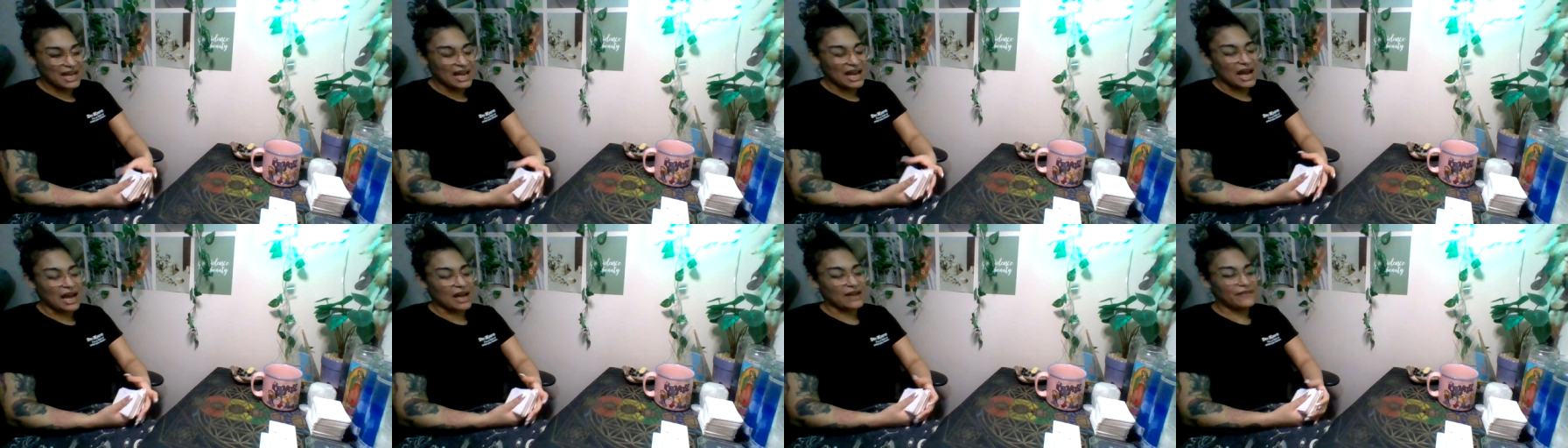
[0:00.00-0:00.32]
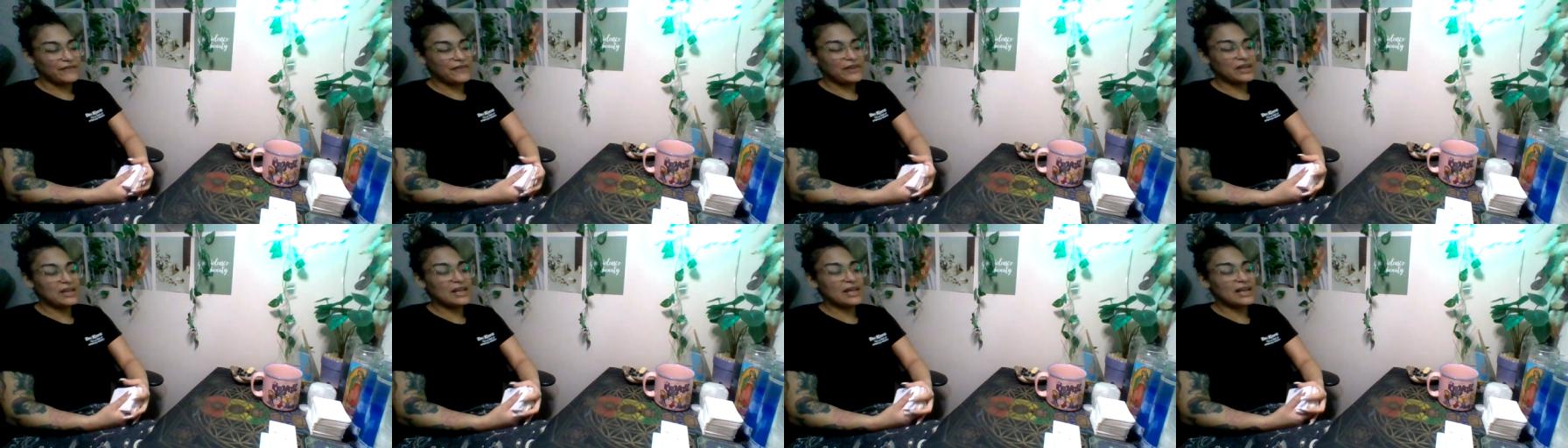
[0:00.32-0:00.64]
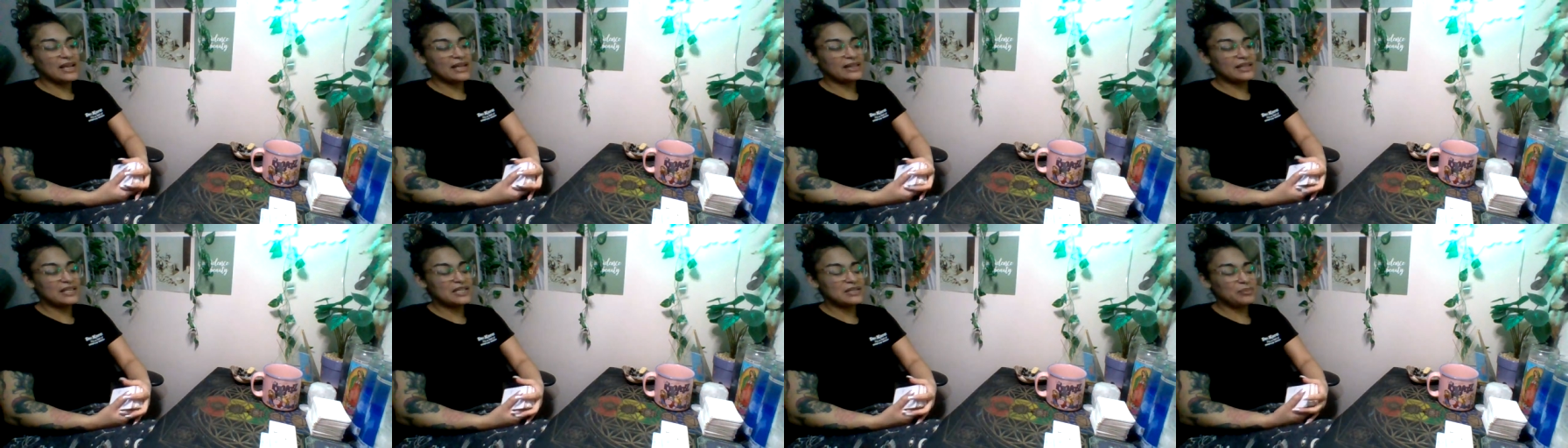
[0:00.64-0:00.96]
I feel
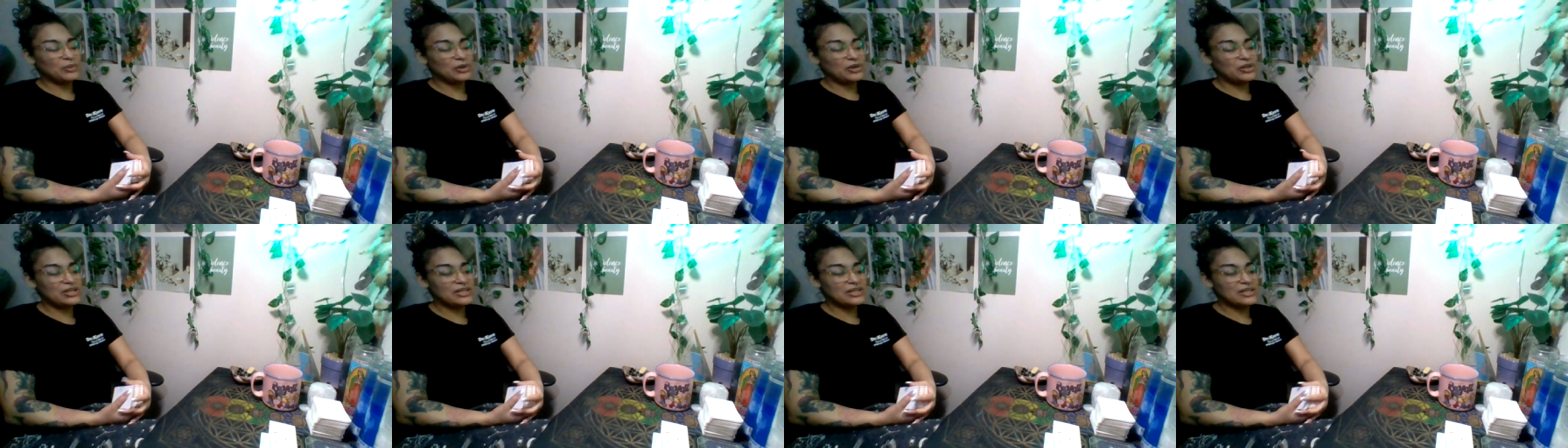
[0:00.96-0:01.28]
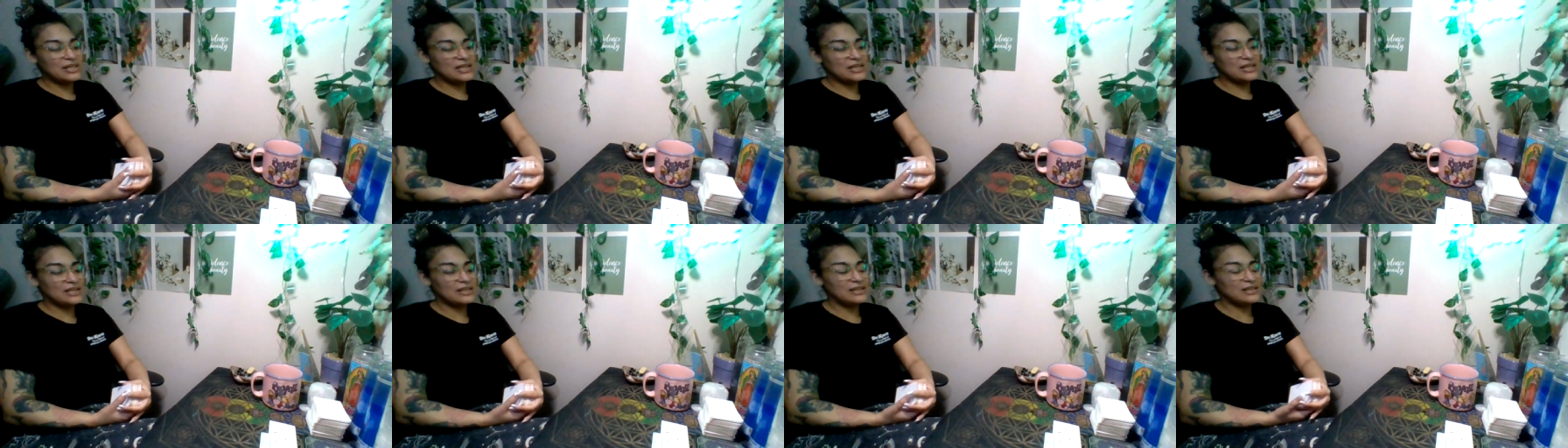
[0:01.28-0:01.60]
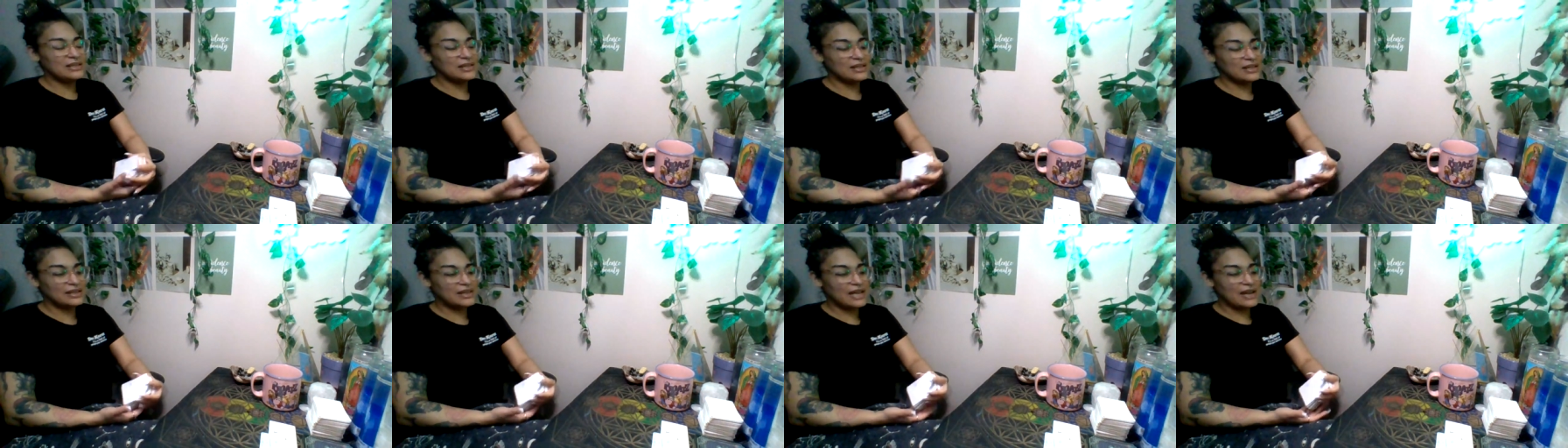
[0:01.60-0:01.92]
like this
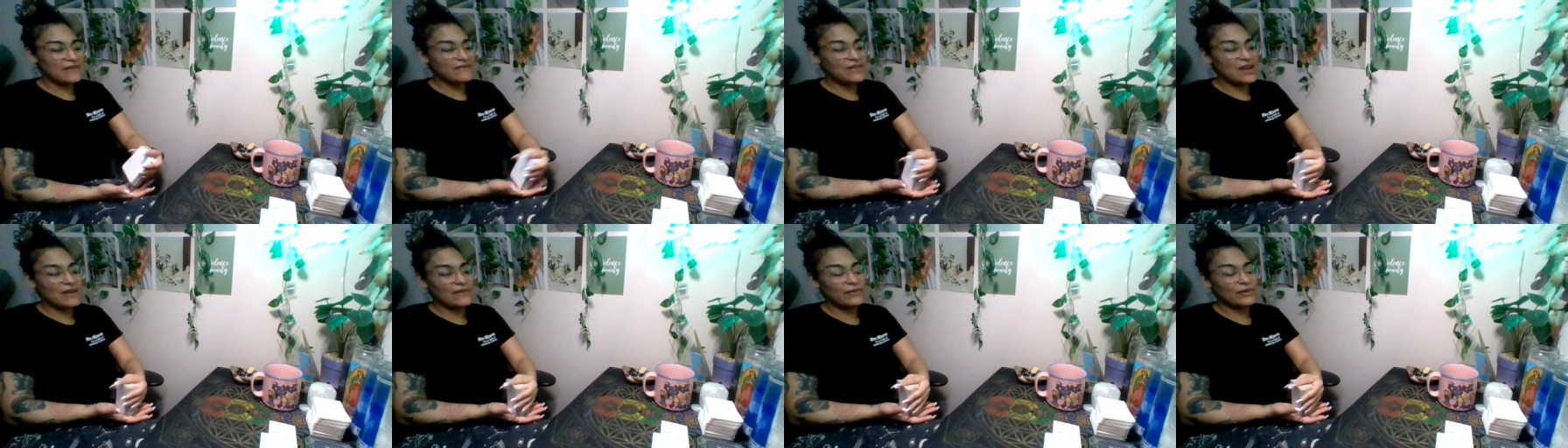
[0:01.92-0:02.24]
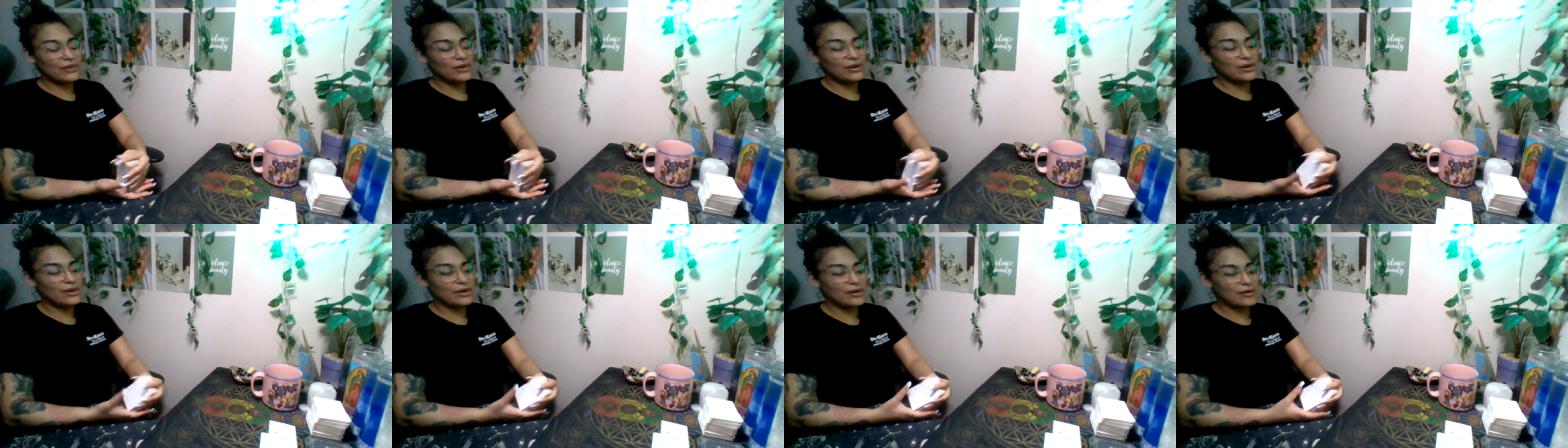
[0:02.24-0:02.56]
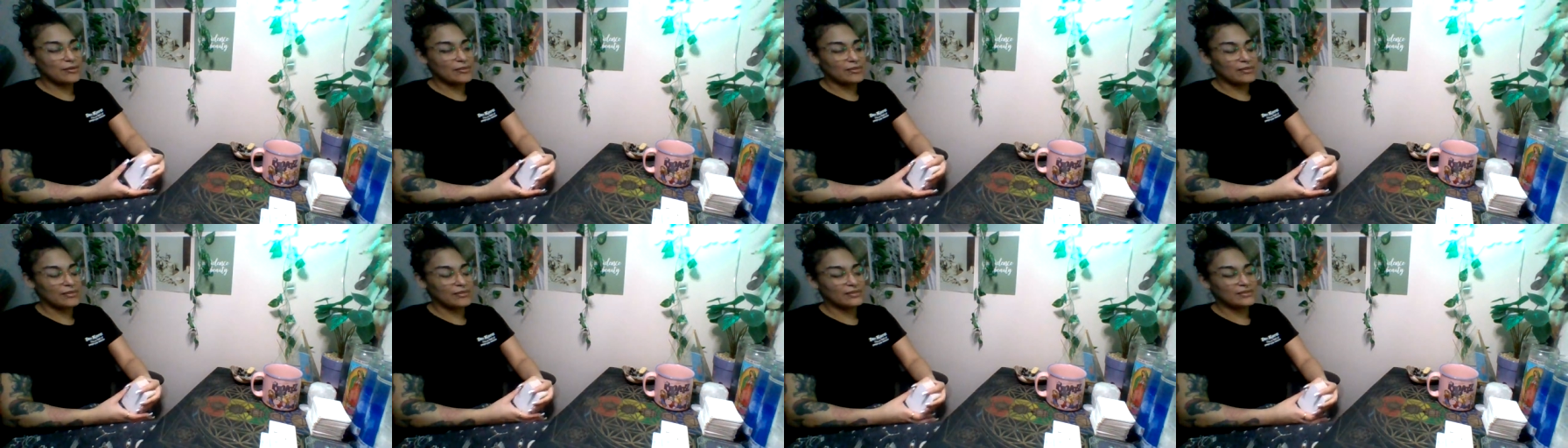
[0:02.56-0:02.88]
person, they've
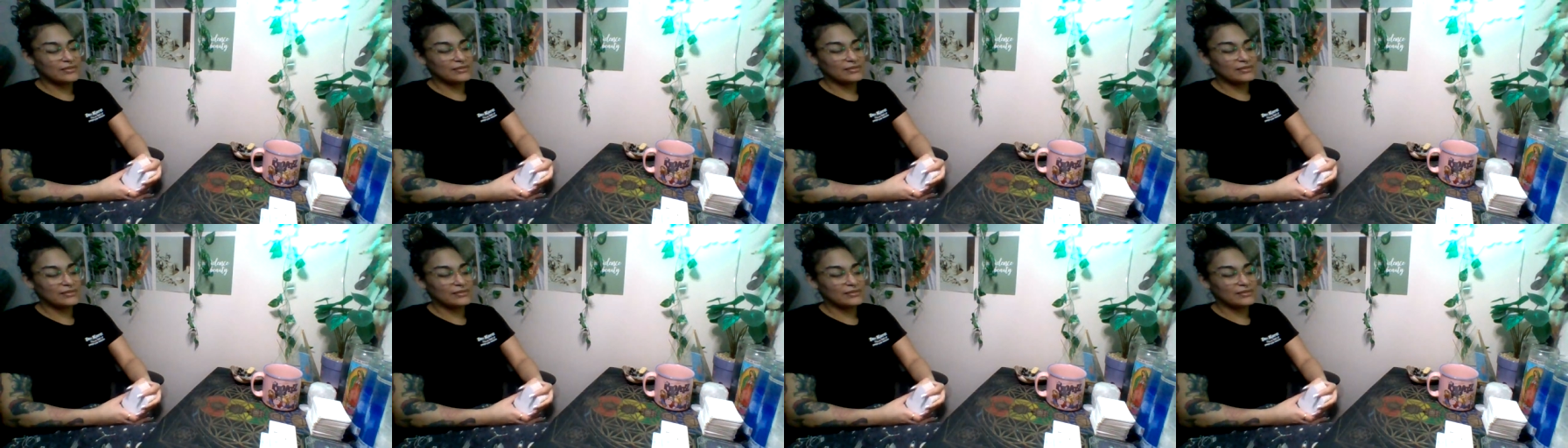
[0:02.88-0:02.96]
never